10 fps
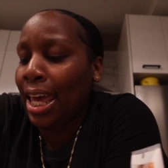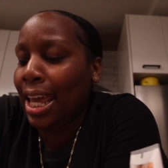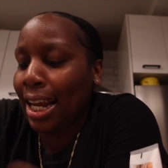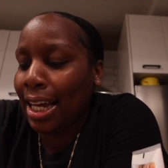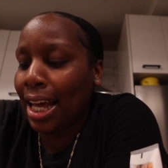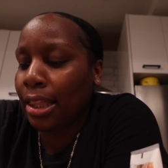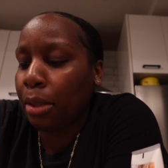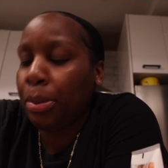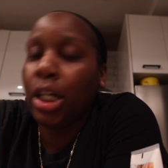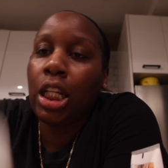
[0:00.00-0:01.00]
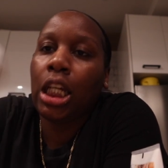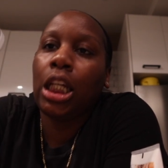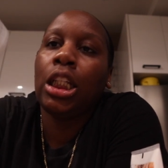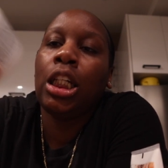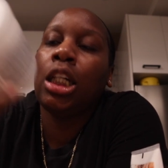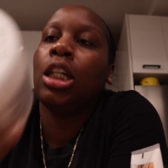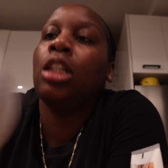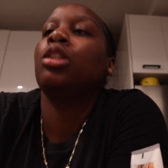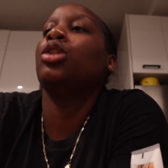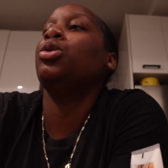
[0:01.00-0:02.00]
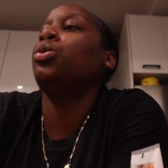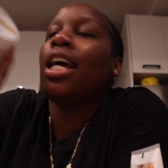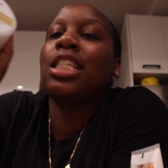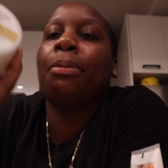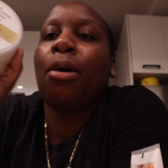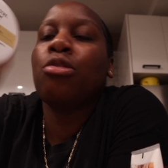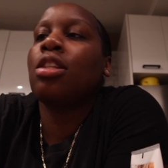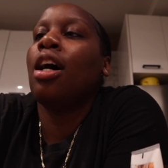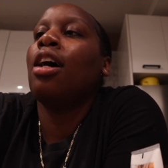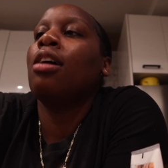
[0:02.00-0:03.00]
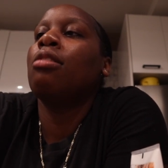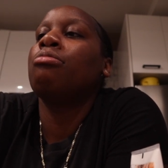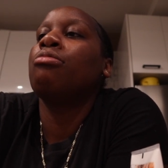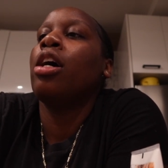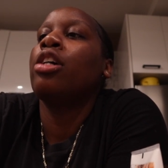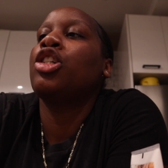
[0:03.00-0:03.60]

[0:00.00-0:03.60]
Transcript: and I got the pudding too it's supposed to um